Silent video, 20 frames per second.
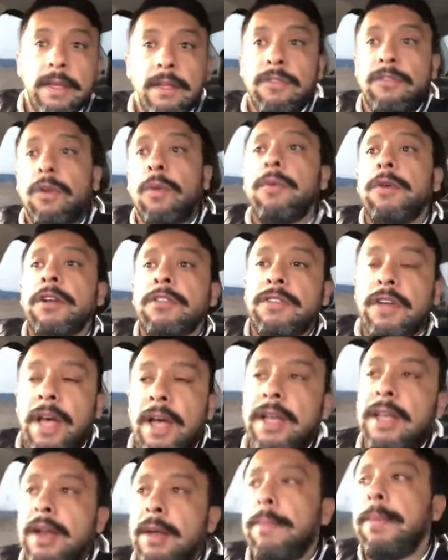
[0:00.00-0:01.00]
So we're
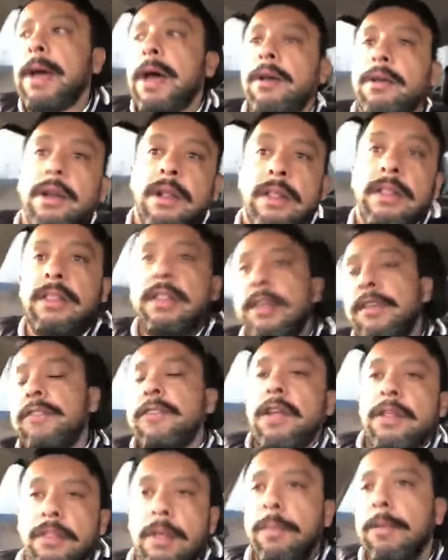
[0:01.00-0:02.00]
talking about this,
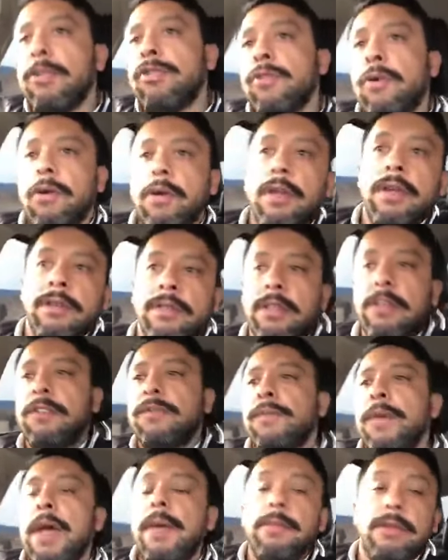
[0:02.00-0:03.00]
the majority of these
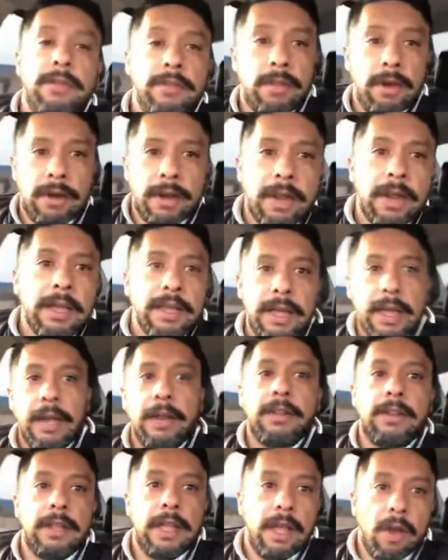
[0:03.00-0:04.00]
families they're going to get
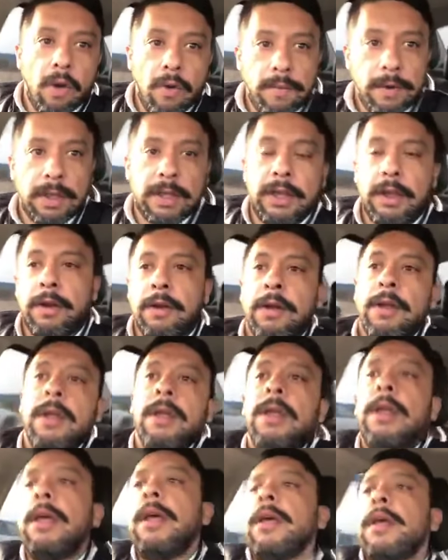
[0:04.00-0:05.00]
over here,
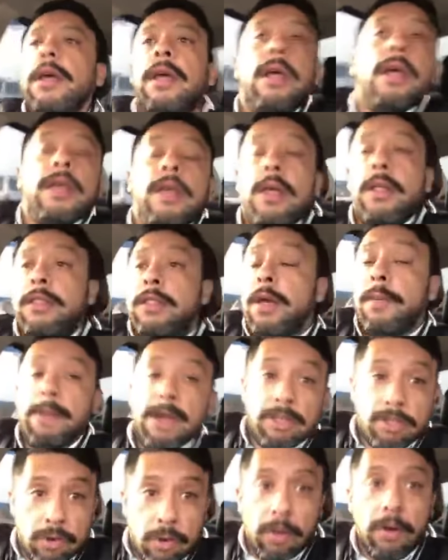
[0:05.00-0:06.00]
the
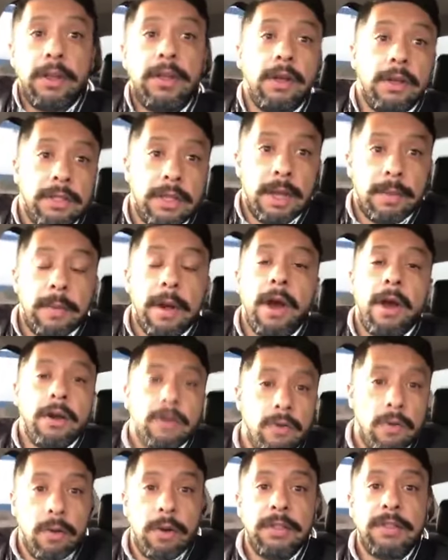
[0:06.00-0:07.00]
majority of them are
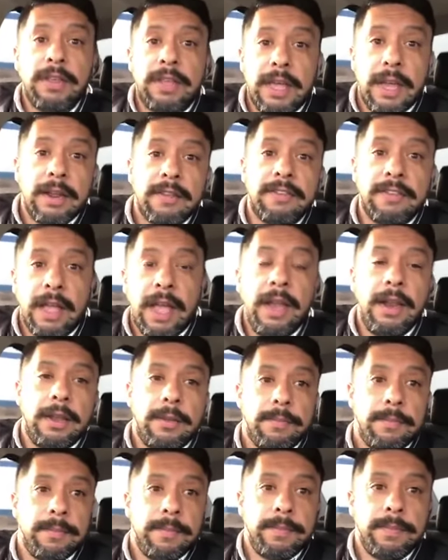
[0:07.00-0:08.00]
going to get
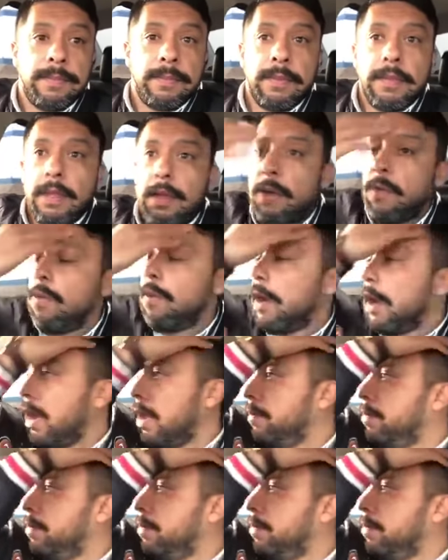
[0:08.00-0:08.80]
asylum. Why?